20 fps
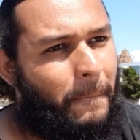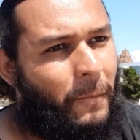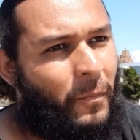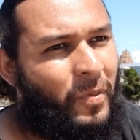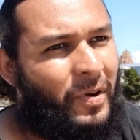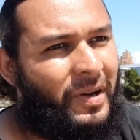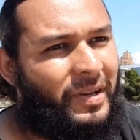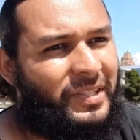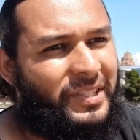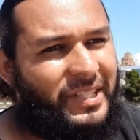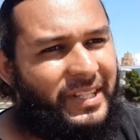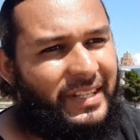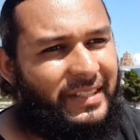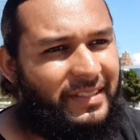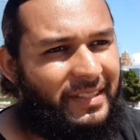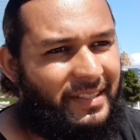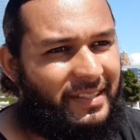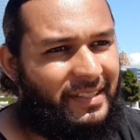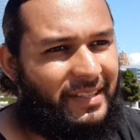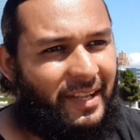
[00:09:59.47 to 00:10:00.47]
what
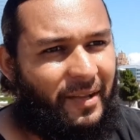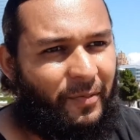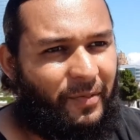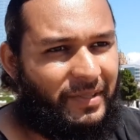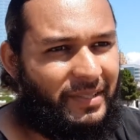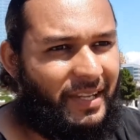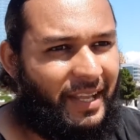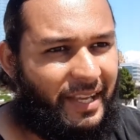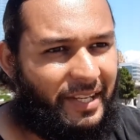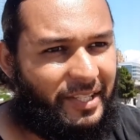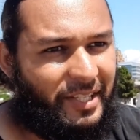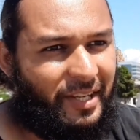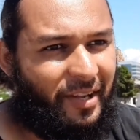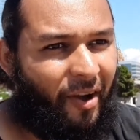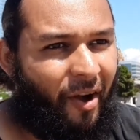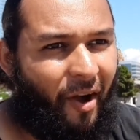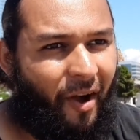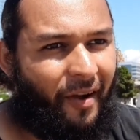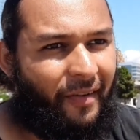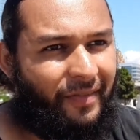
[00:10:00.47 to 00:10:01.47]
Jesus seen was that she
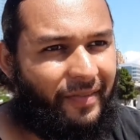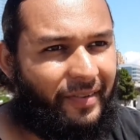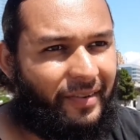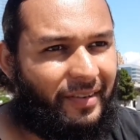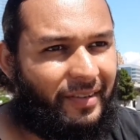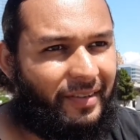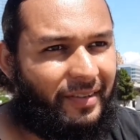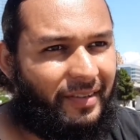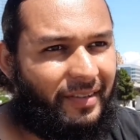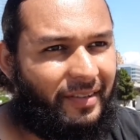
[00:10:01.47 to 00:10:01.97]
offered